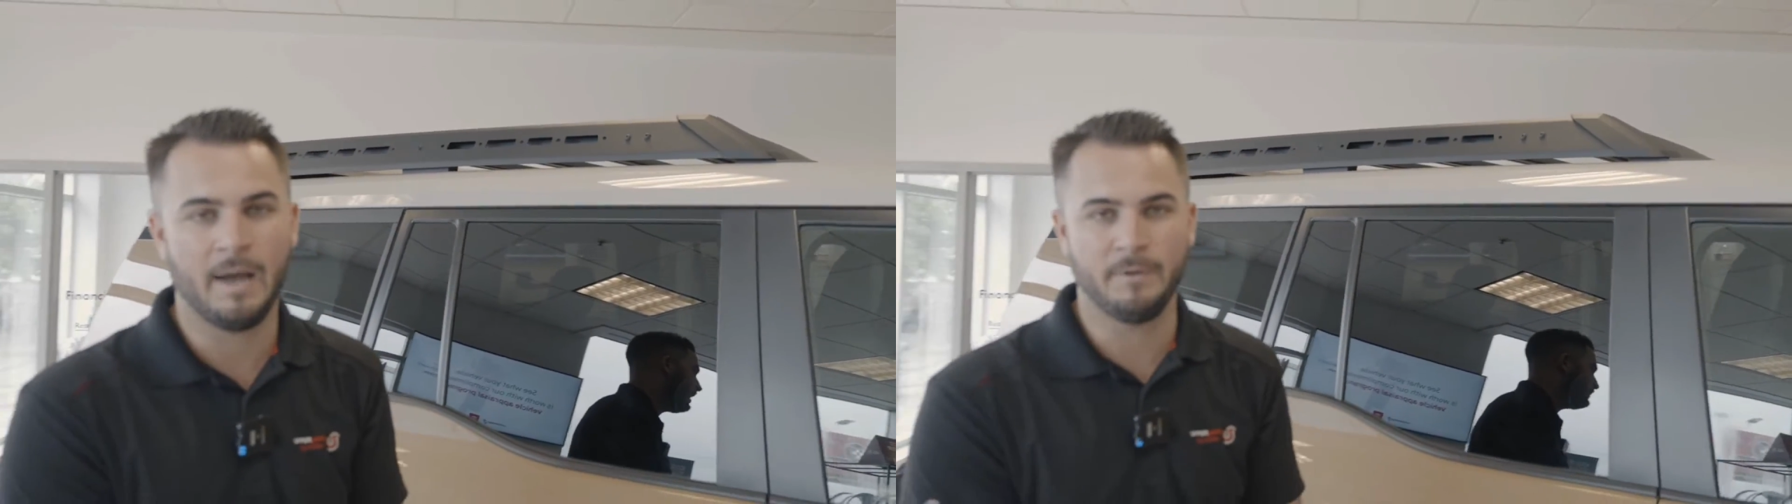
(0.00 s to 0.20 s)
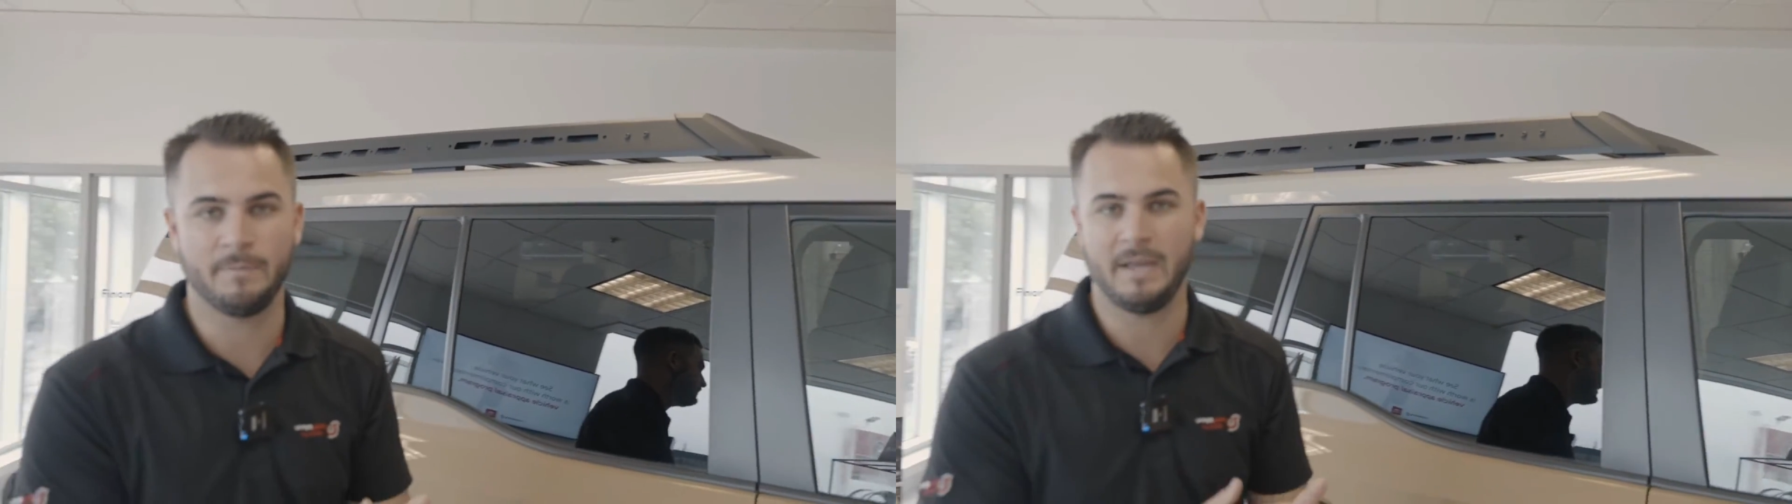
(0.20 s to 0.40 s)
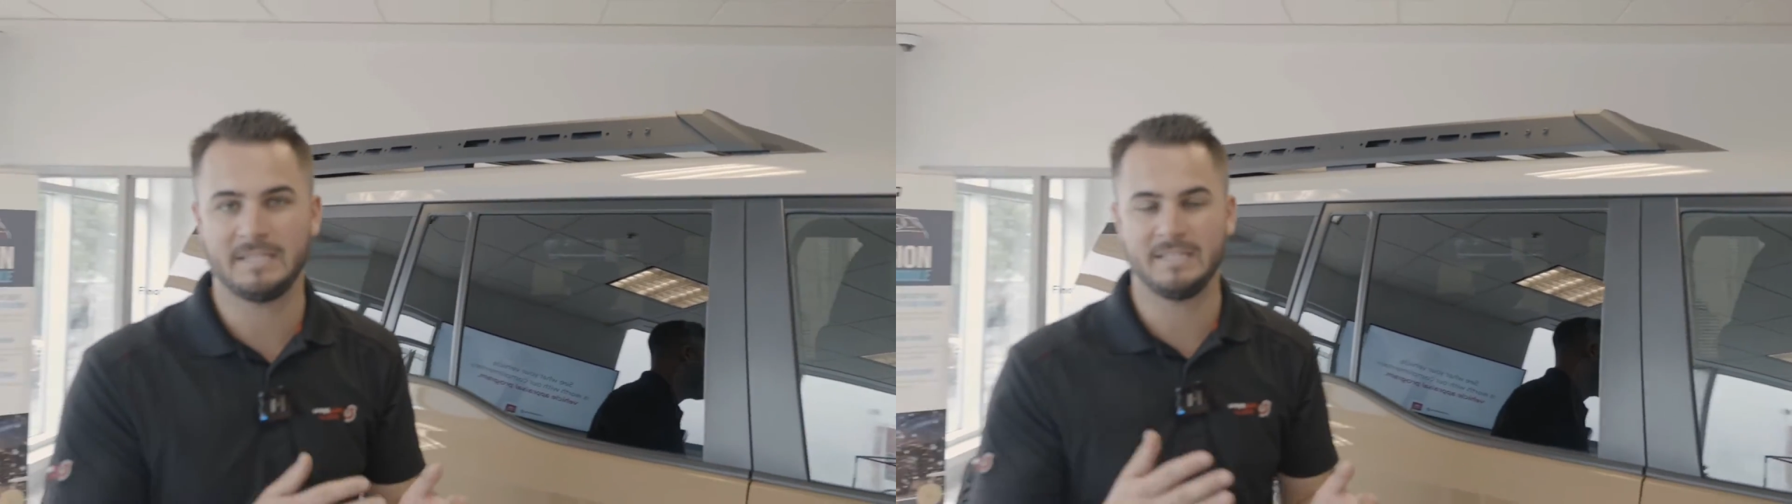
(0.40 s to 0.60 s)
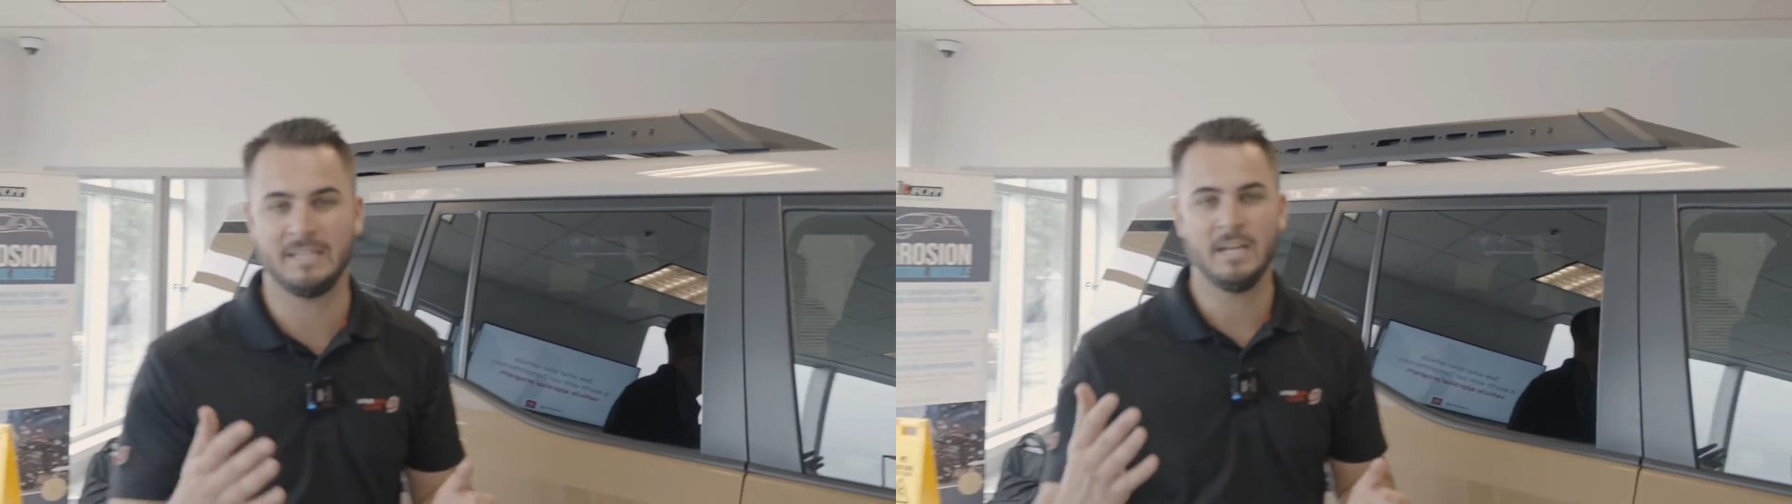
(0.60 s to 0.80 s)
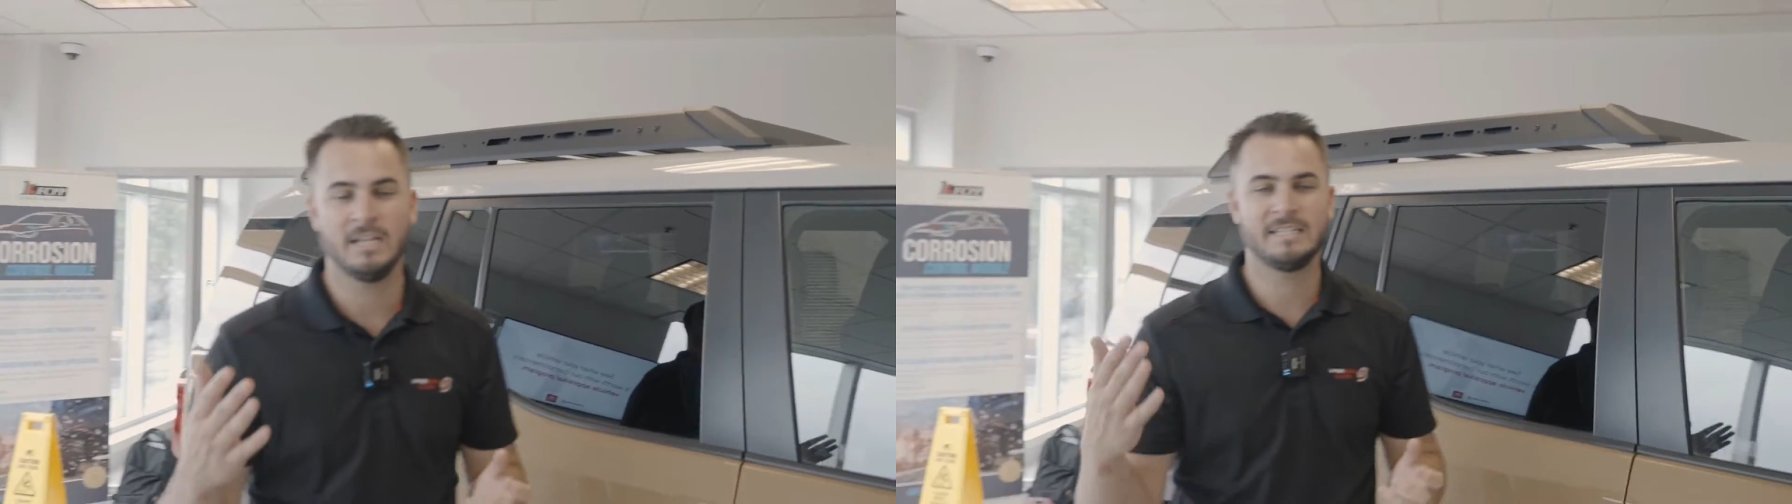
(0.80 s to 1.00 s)
You could
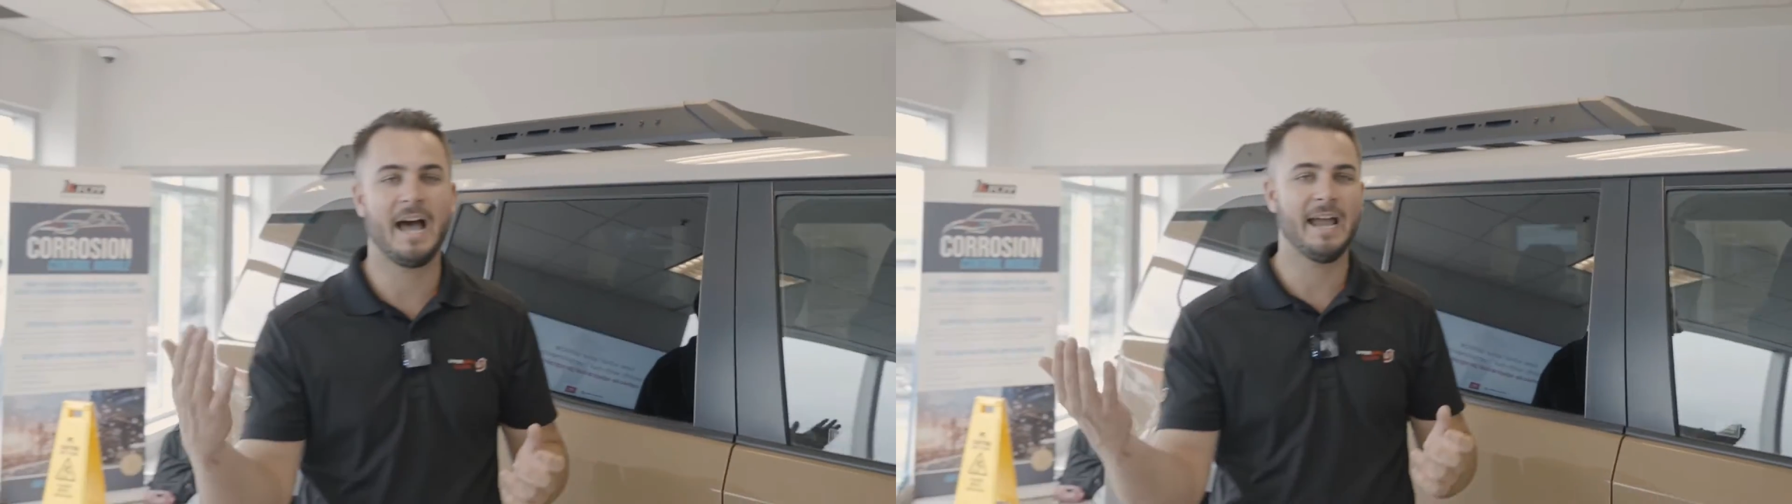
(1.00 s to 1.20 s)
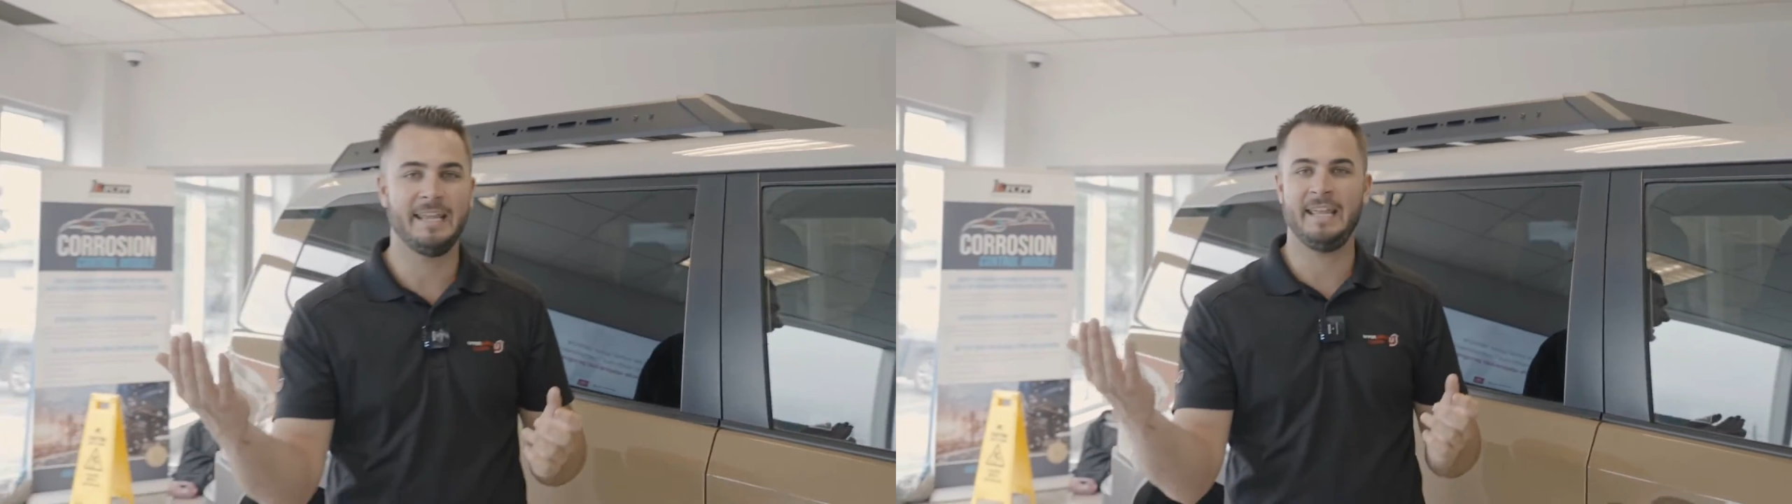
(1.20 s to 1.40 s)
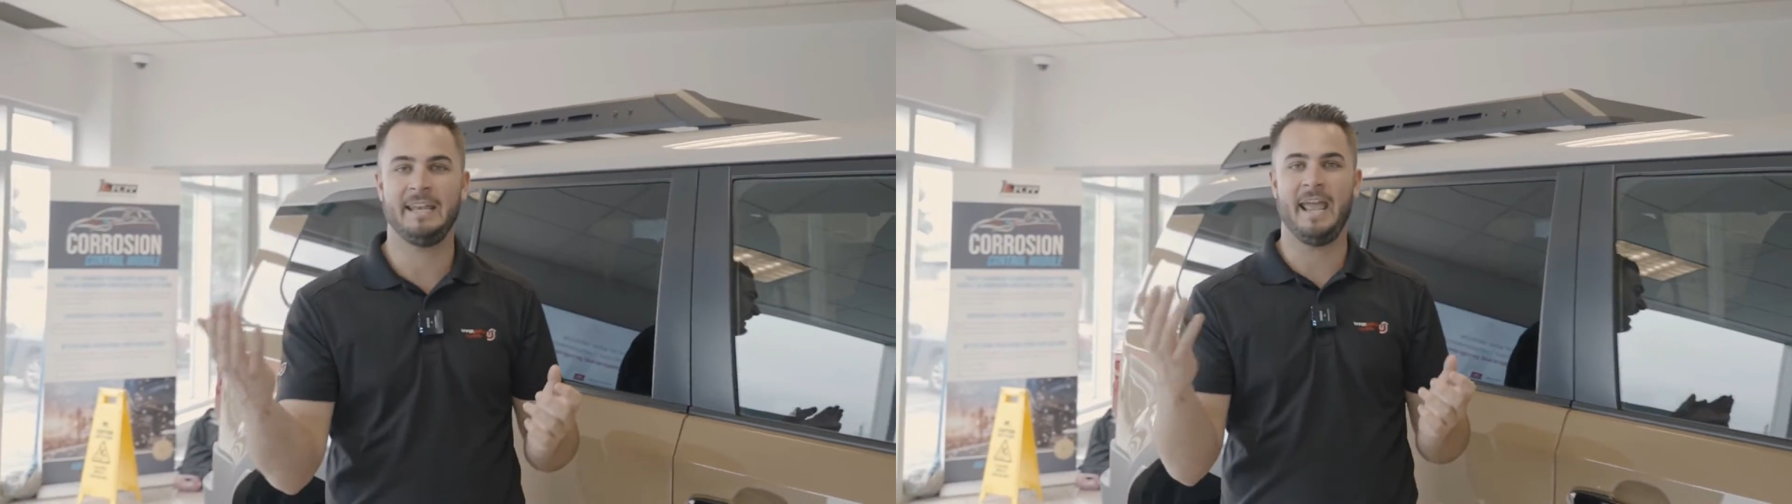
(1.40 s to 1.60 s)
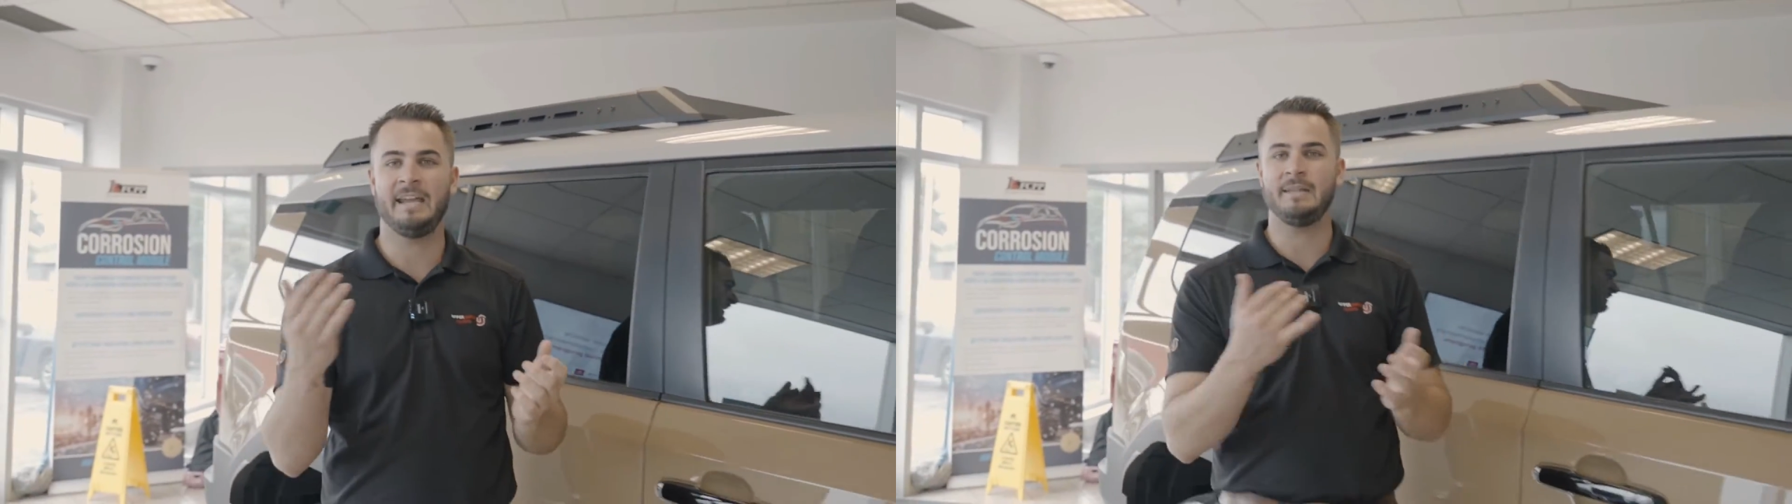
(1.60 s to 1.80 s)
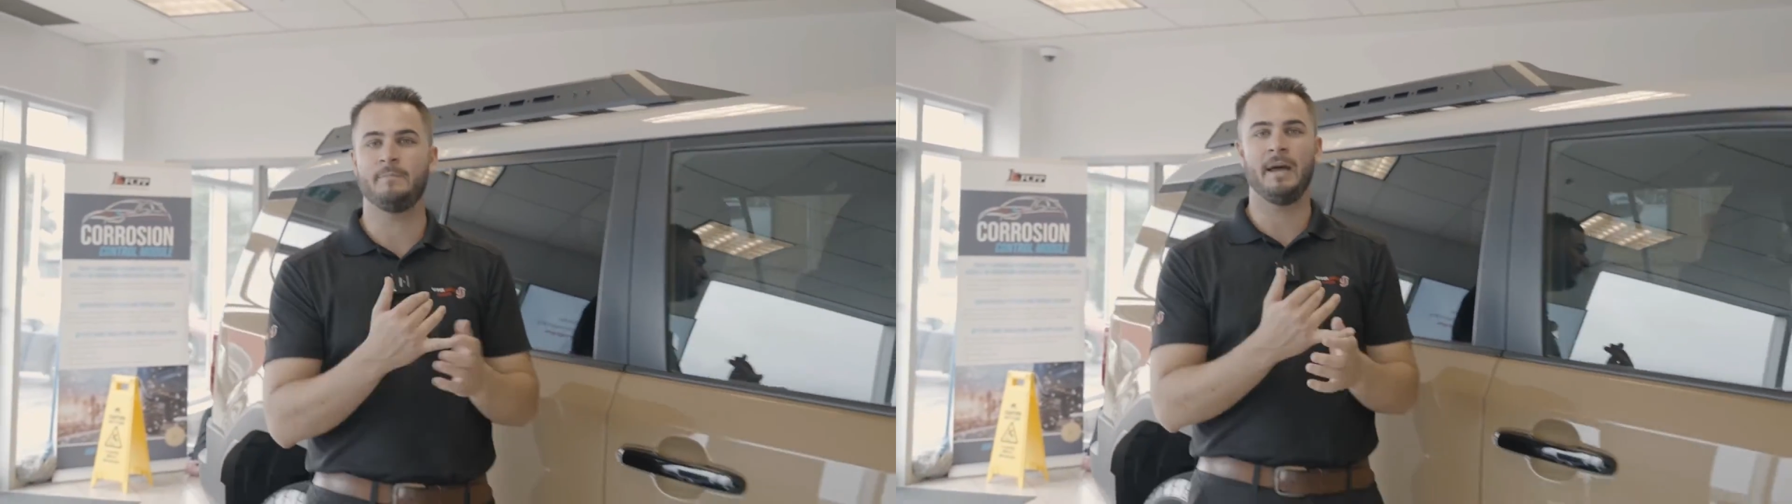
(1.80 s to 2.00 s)
basically tie in
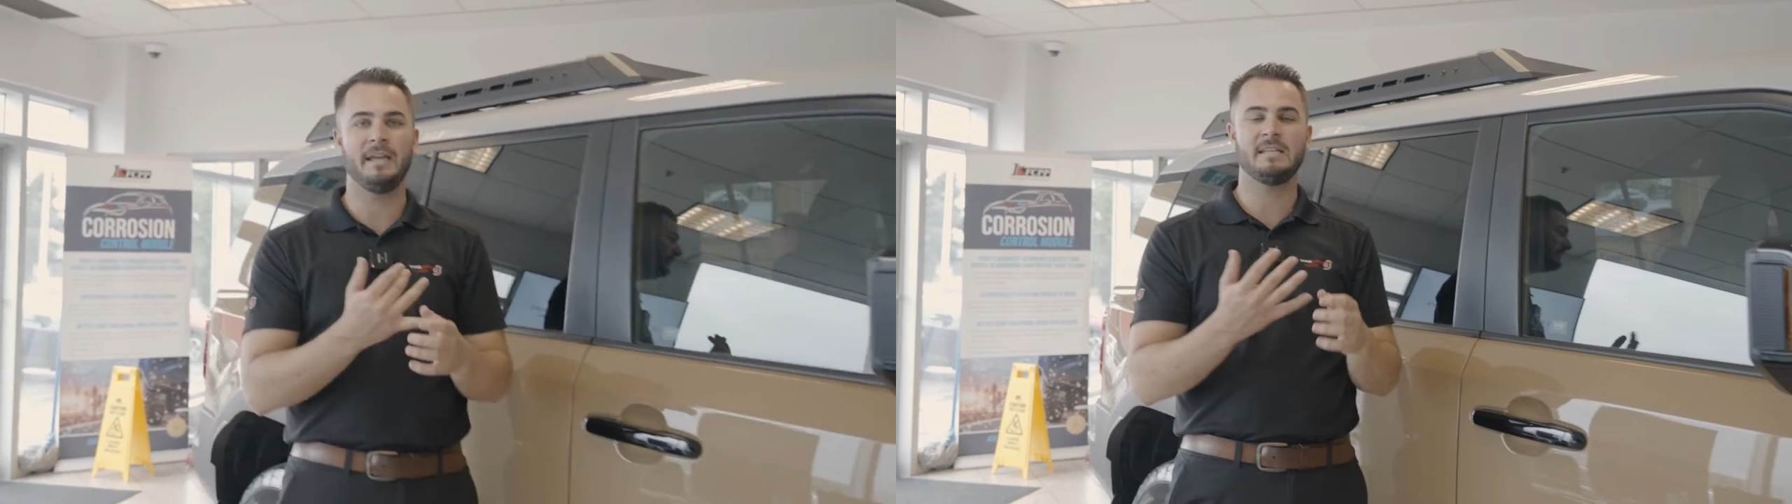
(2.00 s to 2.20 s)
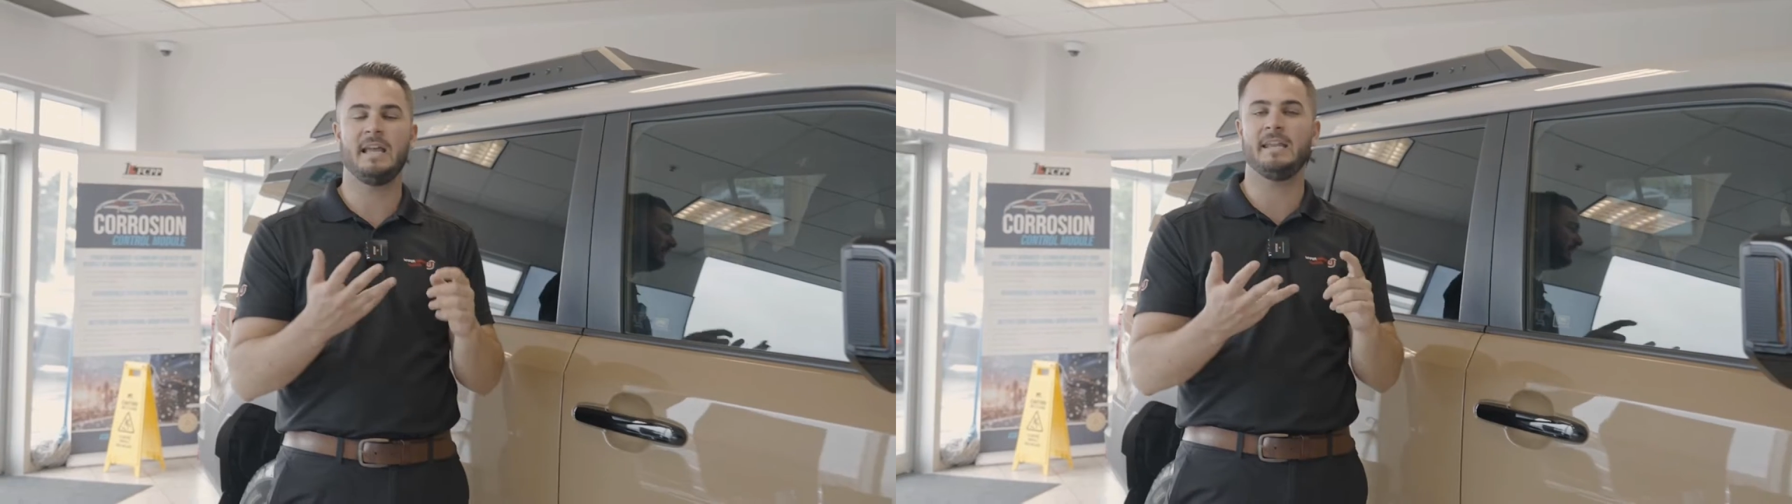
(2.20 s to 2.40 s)
any bikes,